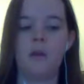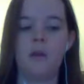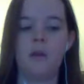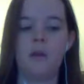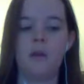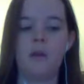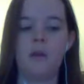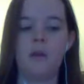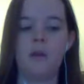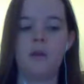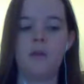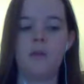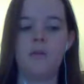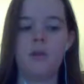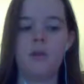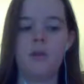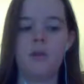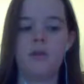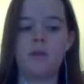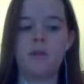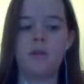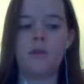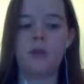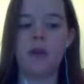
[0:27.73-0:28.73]
The Unit
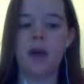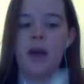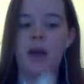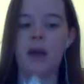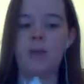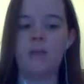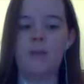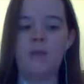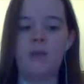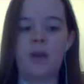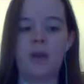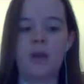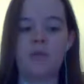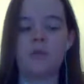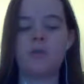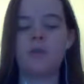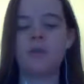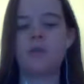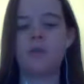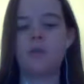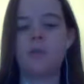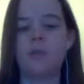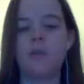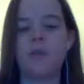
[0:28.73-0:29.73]
2 lab for
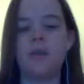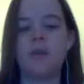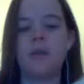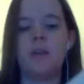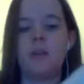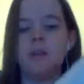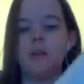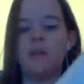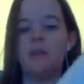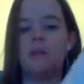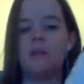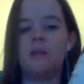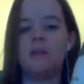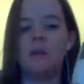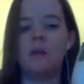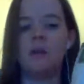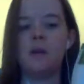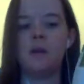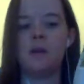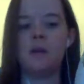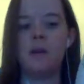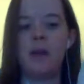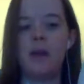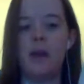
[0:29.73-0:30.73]
Chemistry B is
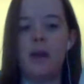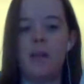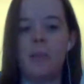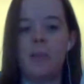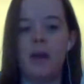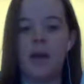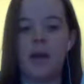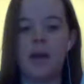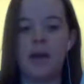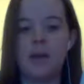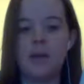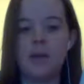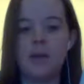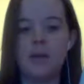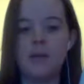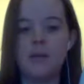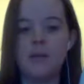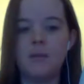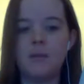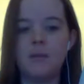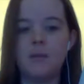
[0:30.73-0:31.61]
called Lab 8.